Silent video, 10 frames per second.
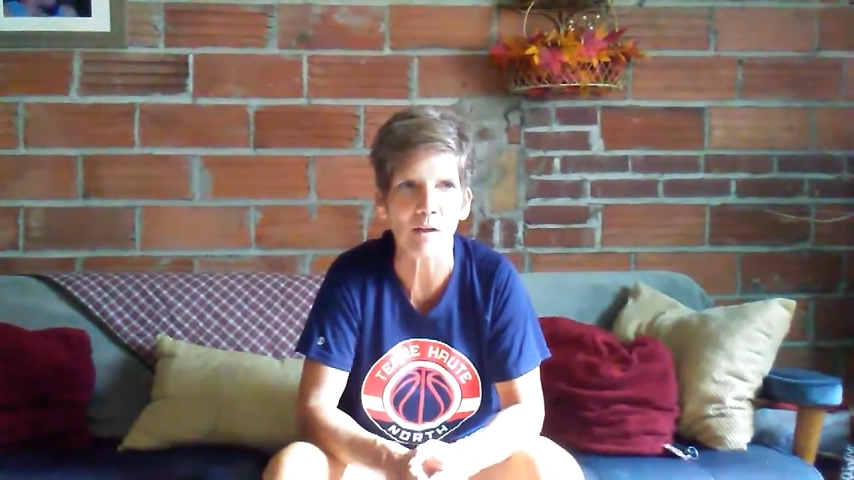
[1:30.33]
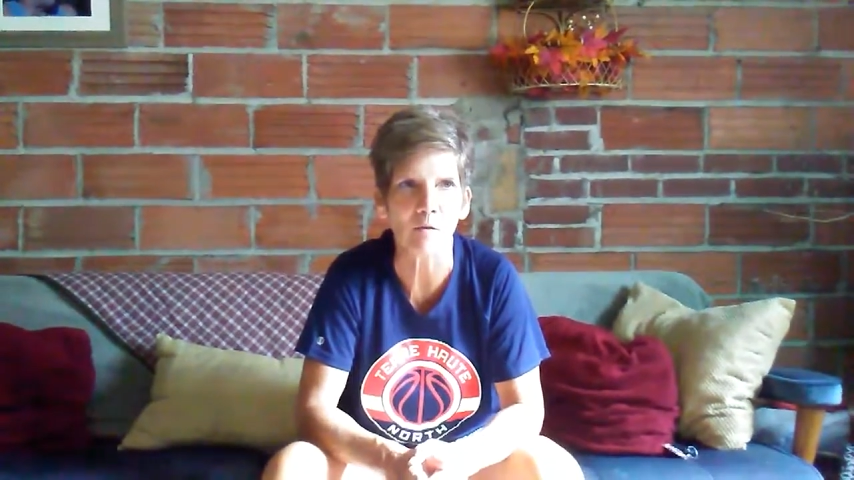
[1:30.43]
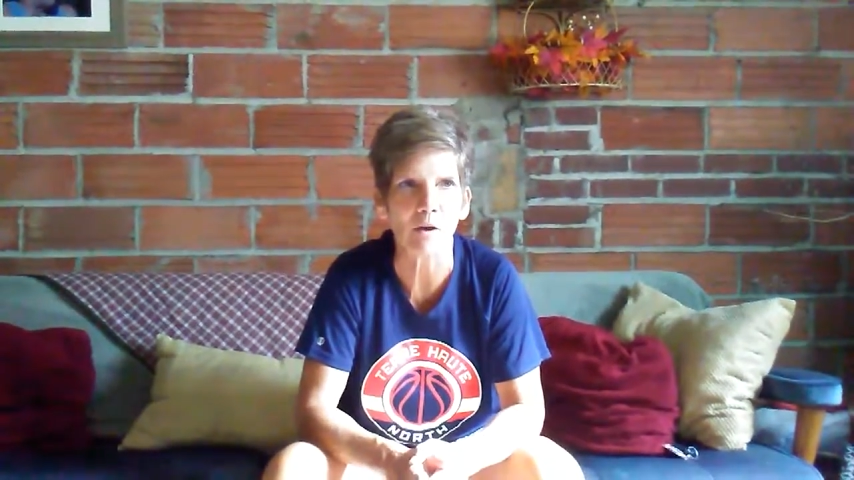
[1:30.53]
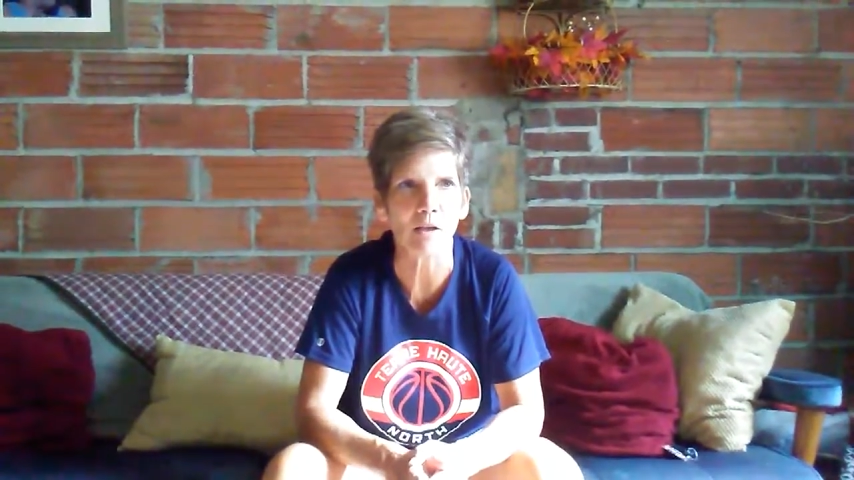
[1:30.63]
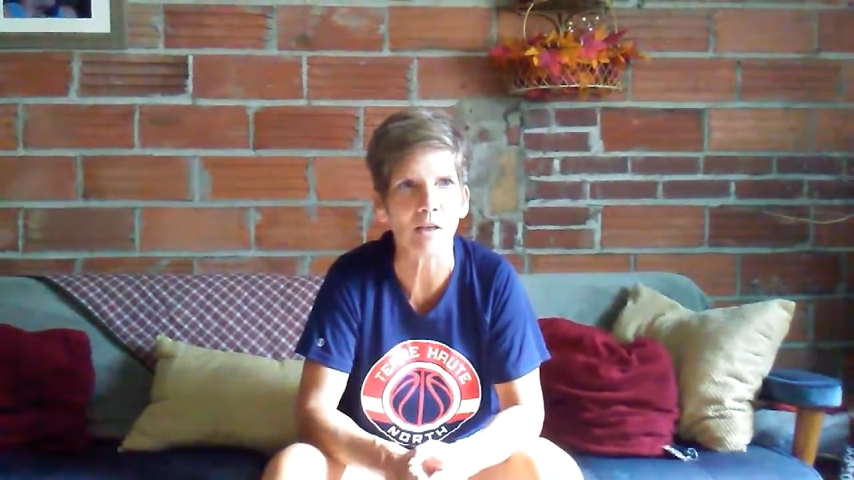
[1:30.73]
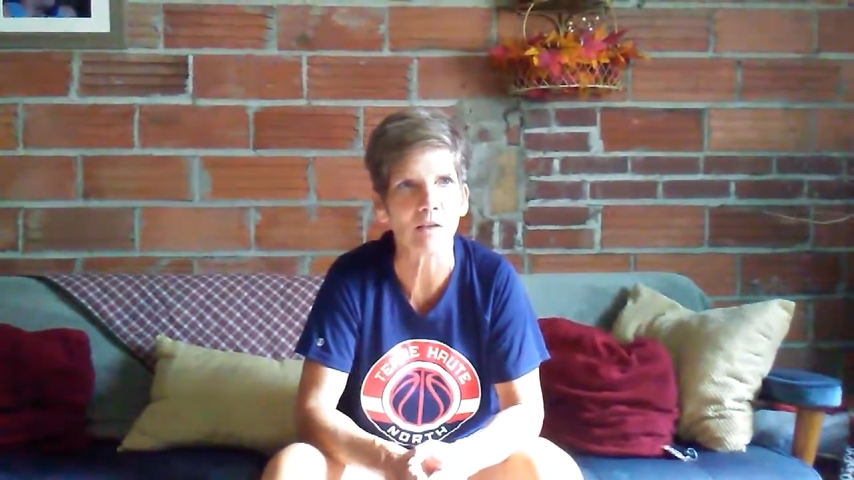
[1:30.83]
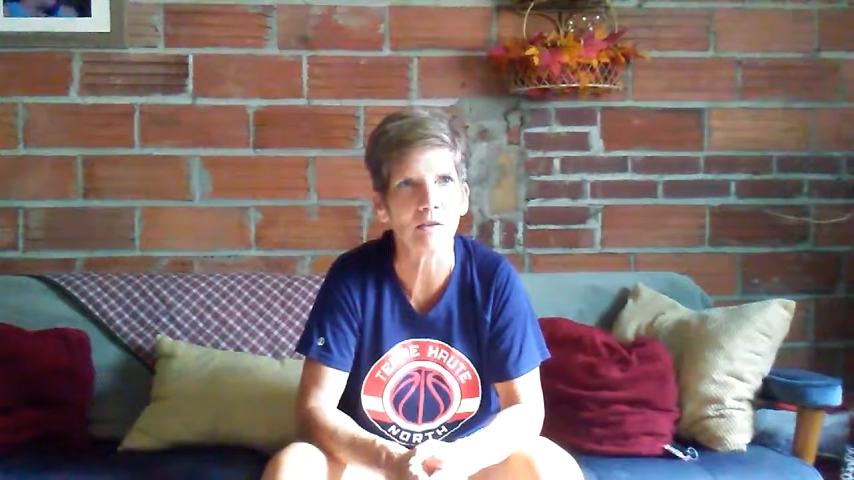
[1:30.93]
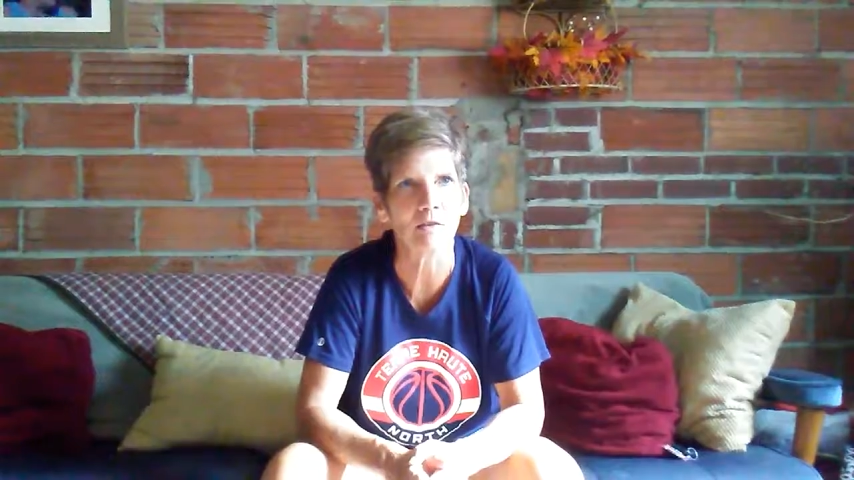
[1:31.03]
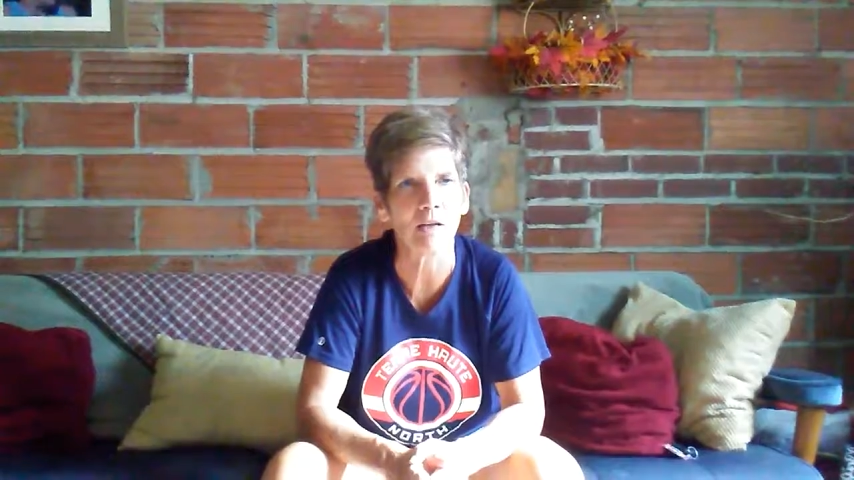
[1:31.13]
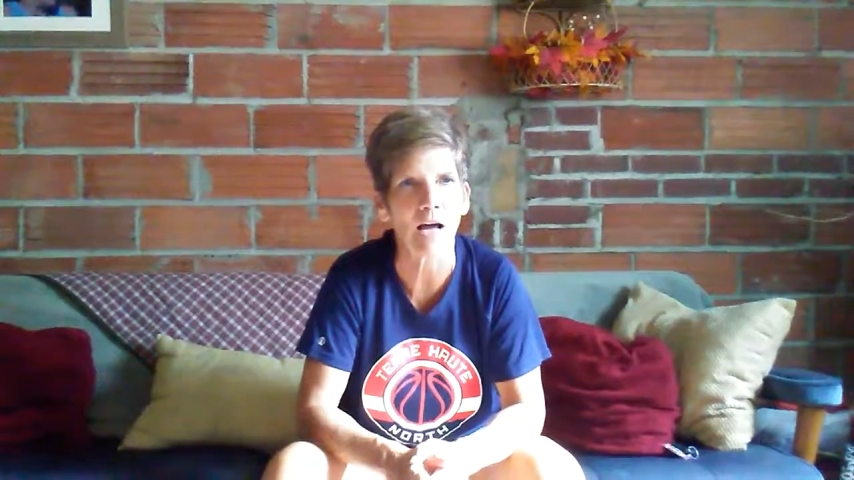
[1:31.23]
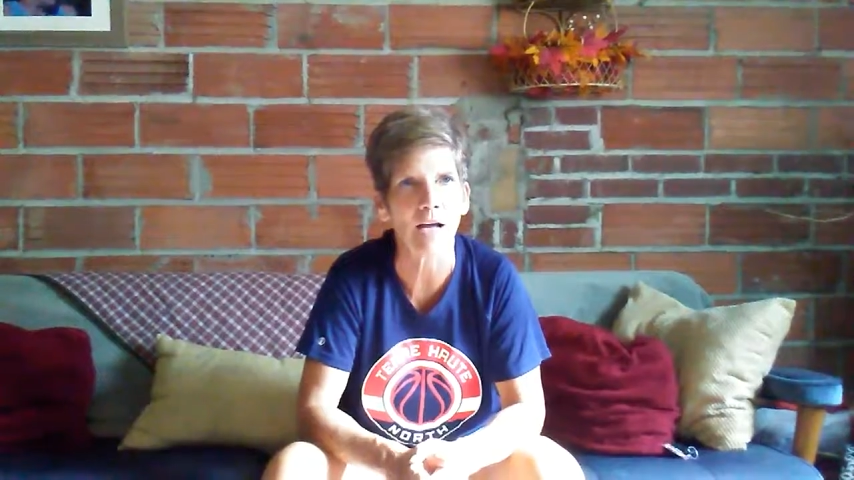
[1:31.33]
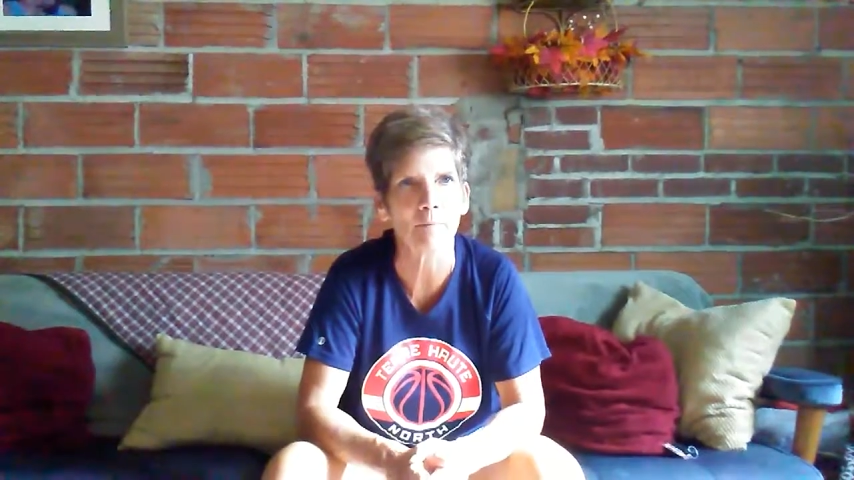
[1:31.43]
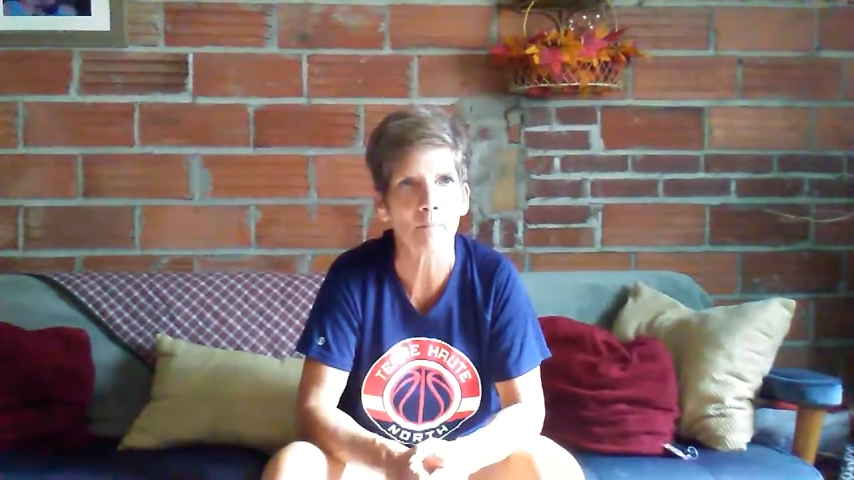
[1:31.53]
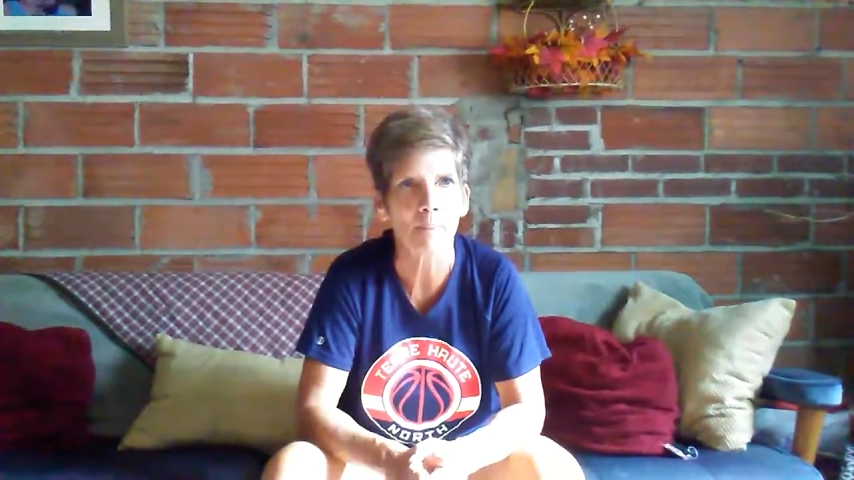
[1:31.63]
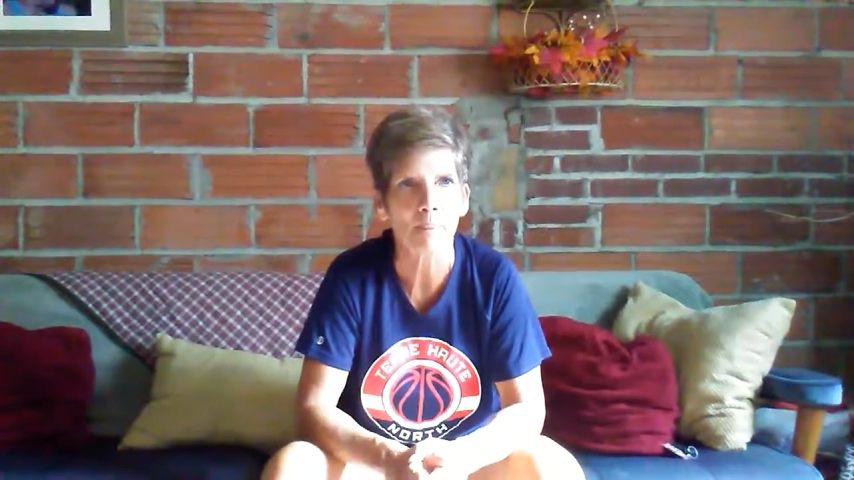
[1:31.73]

of it is that